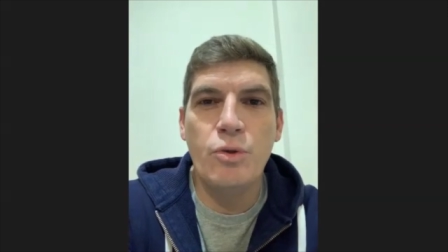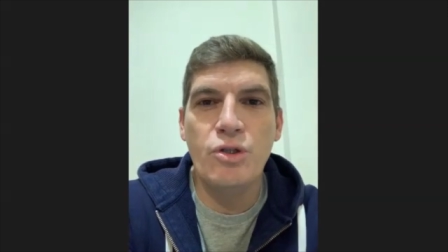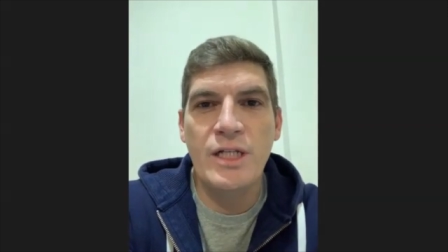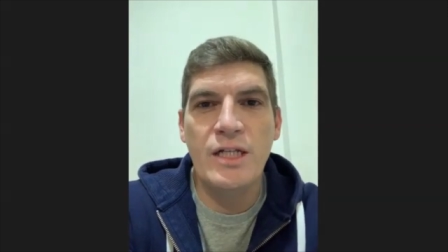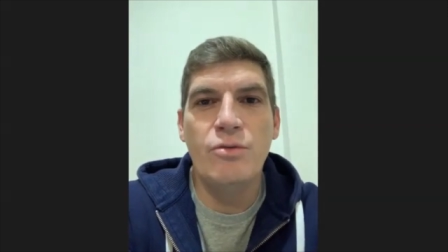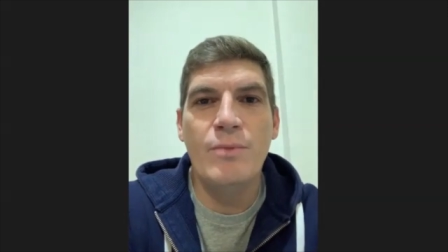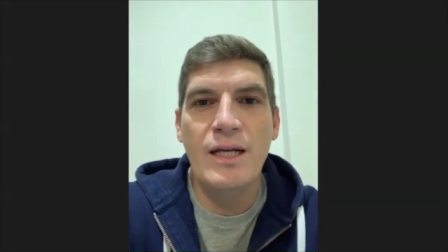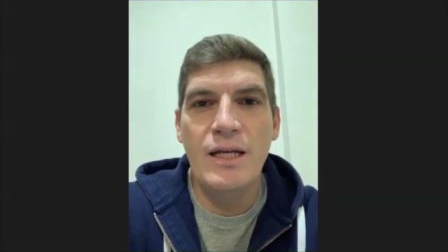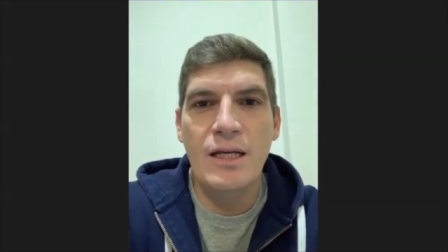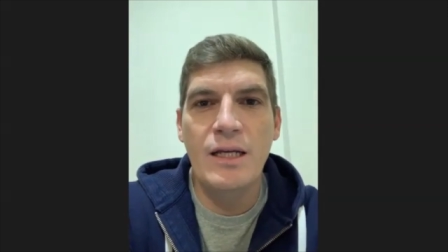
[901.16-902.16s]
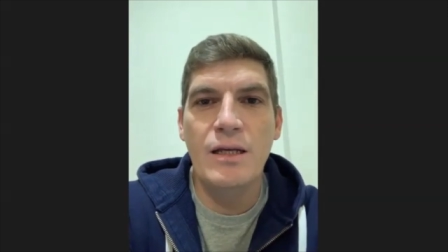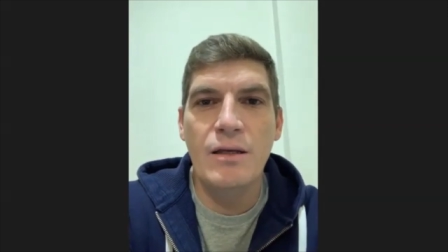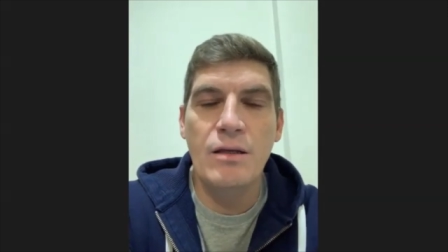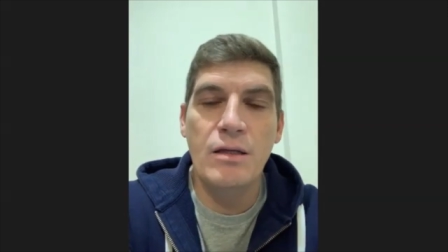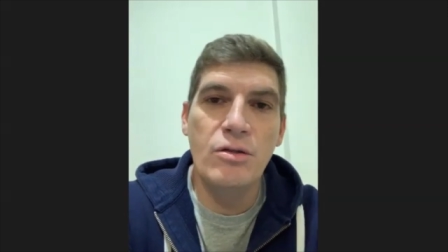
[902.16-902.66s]
pushing it to my
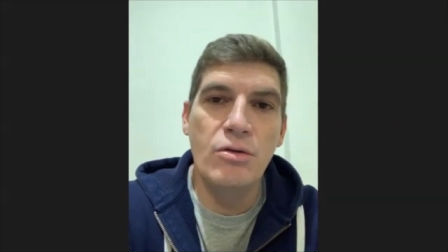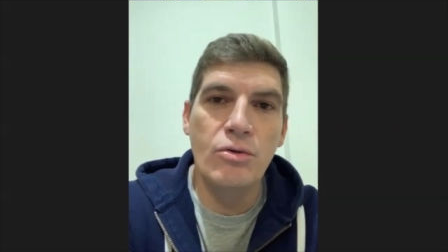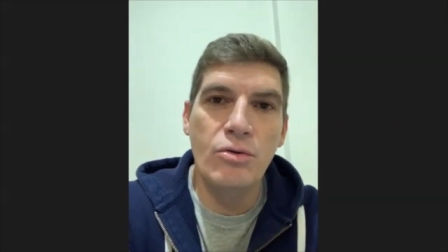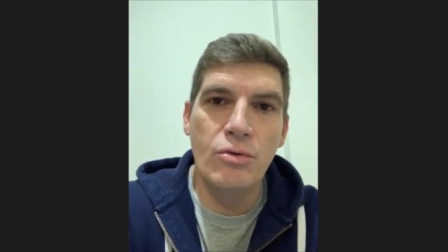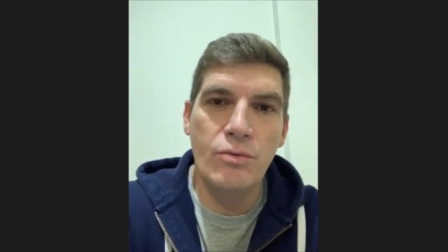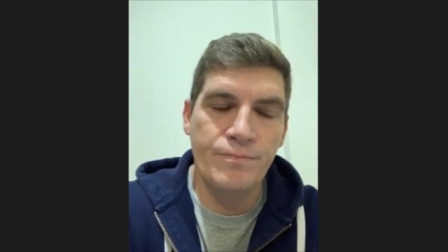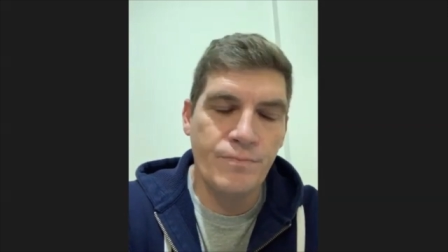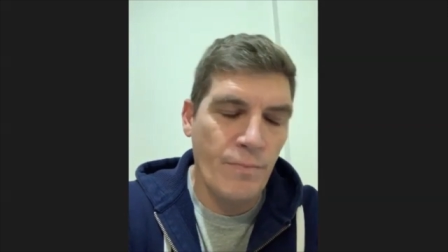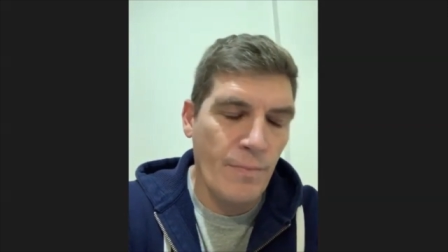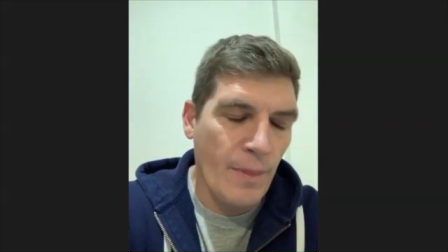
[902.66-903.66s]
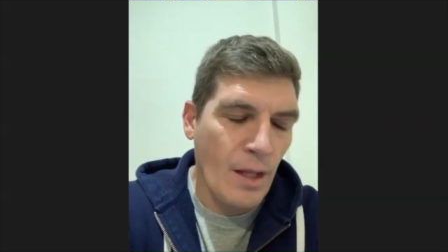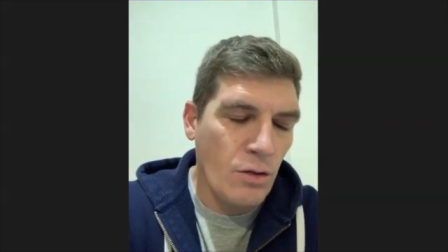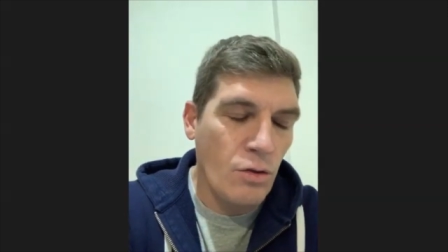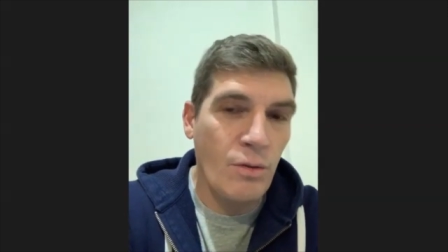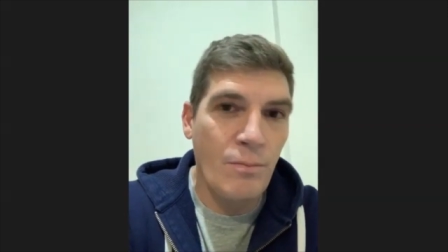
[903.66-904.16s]
to
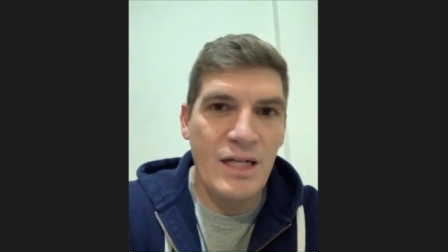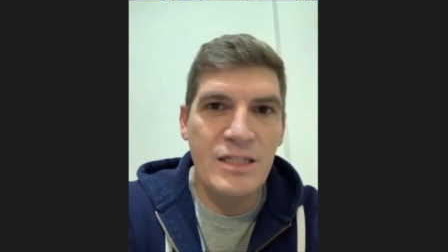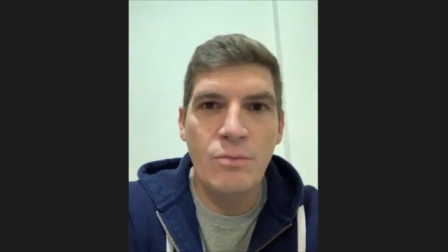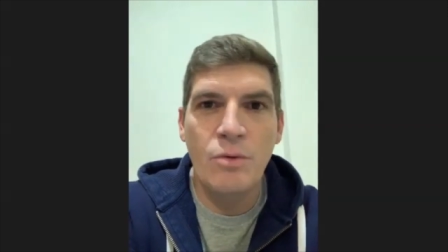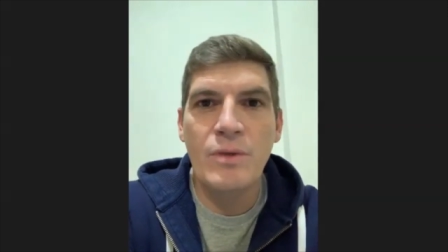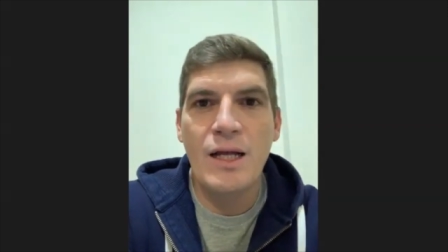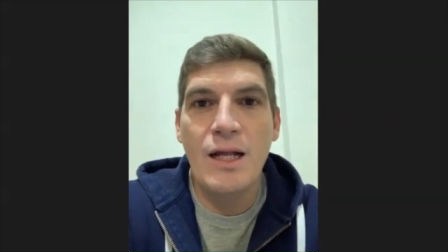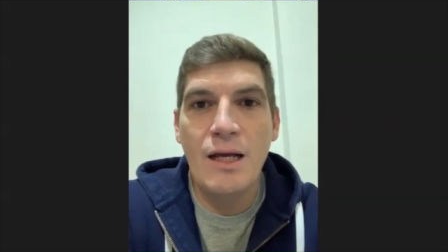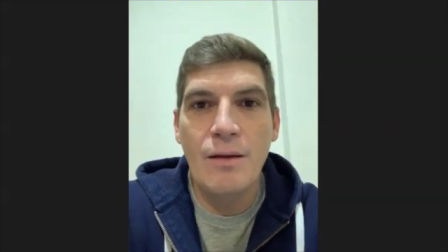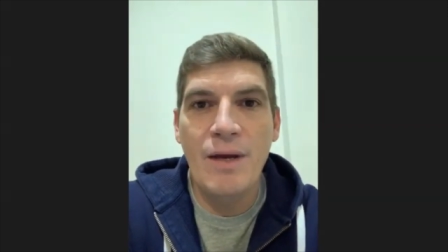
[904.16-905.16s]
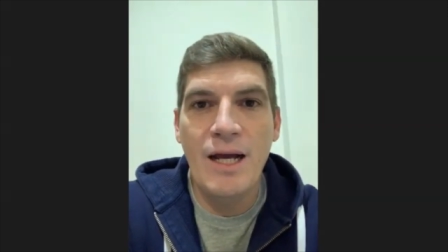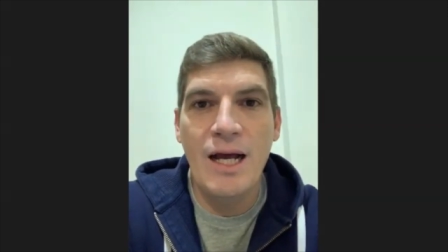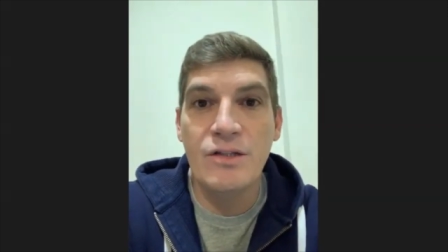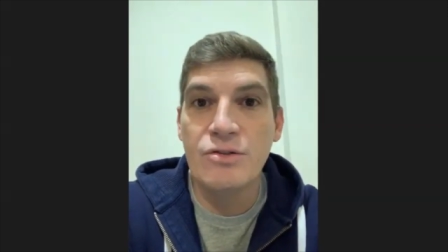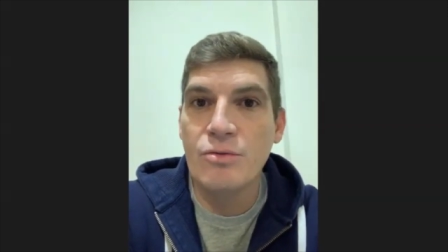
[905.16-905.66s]
to the maximum that I my
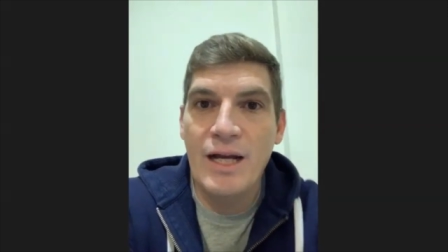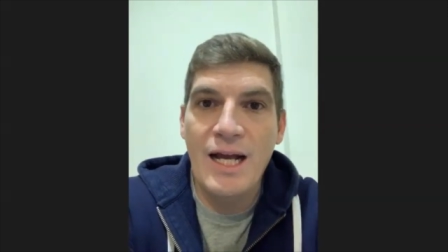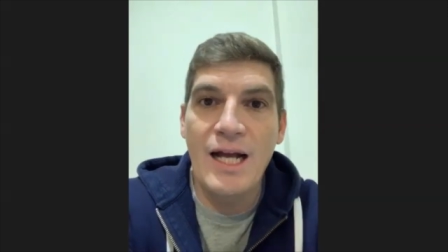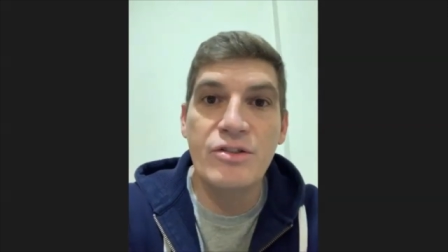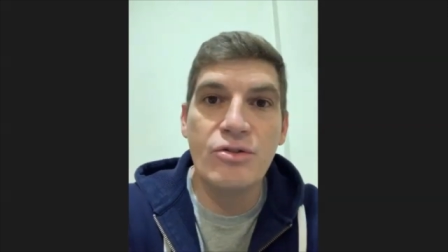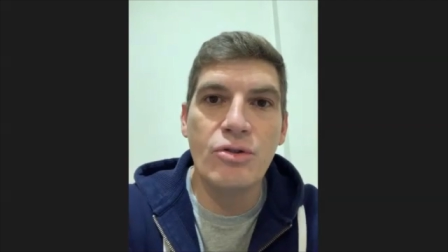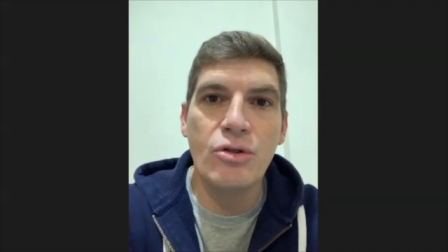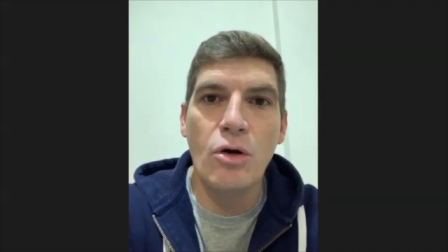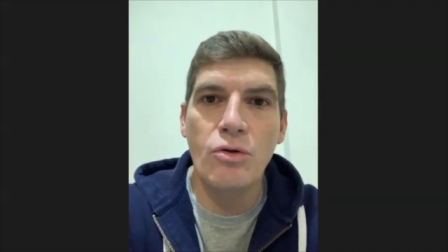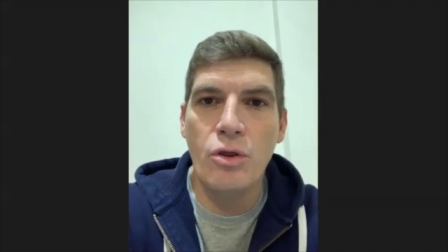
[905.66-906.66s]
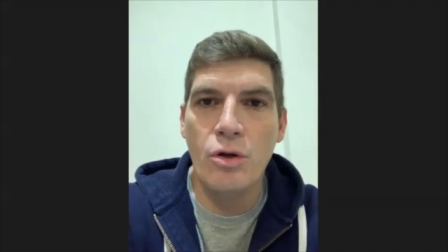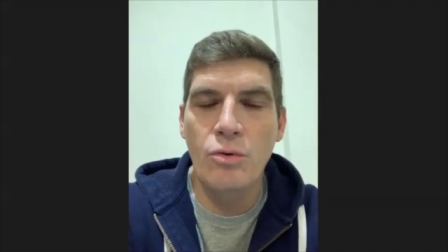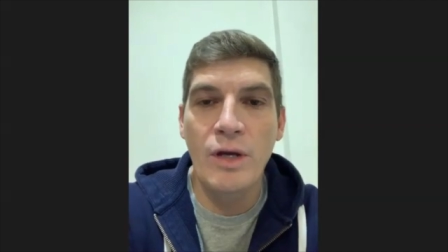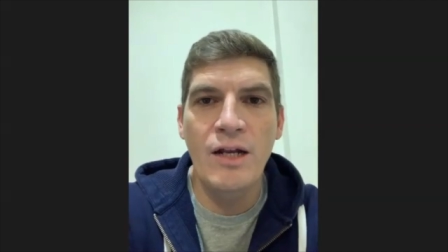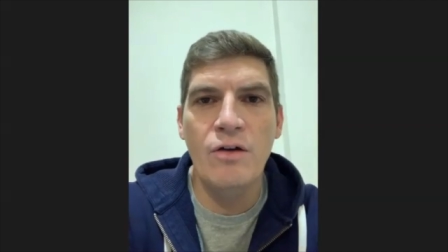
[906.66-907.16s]
hand my hands could go
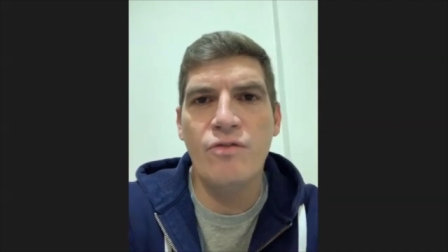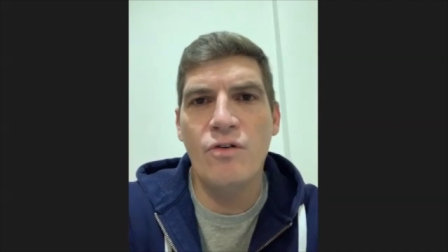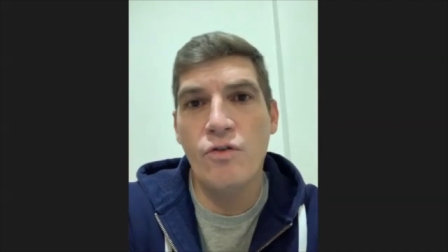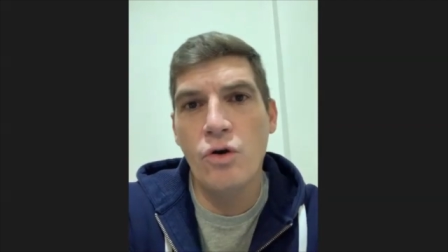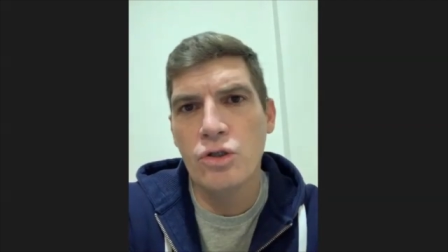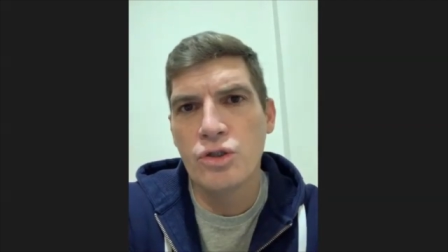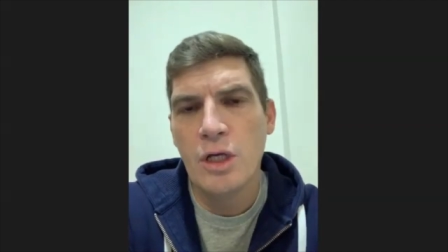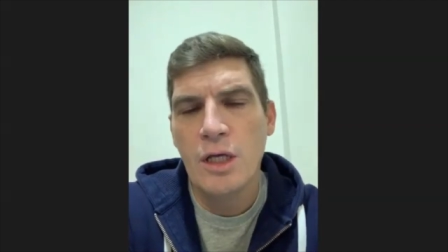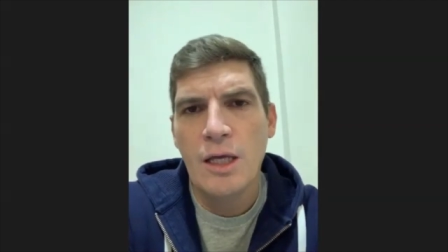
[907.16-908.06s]
through, and of, of course